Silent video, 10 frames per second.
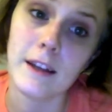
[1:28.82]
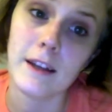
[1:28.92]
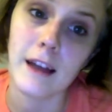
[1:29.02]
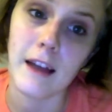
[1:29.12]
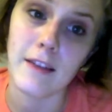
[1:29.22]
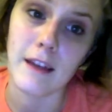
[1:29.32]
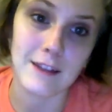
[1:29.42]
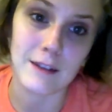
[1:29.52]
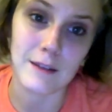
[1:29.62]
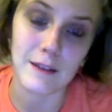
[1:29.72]
and
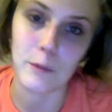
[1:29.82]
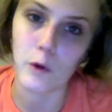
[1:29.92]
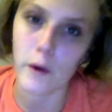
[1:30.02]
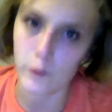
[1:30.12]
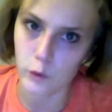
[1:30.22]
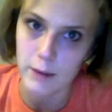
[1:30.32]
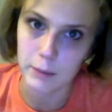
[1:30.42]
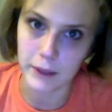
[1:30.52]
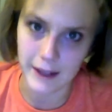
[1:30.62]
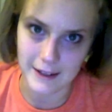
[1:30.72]
then they write
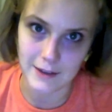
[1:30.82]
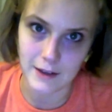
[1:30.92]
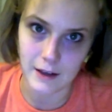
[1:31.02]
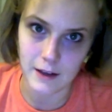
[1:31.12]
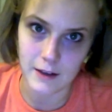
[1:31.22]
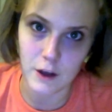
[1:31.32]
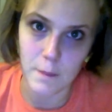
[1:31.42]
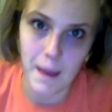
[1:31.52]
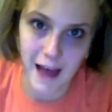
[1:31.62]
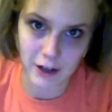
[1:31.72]
plays to
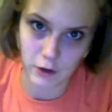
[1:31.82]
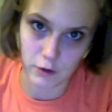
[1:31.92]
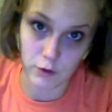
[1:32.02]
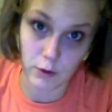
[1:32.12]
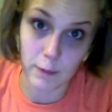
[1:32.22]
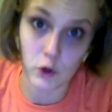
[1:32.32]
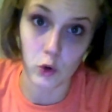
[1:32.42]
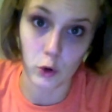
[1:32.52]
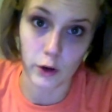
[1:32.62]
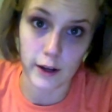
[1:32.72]
match those
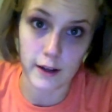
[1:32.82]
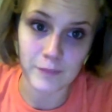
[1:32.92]
repertory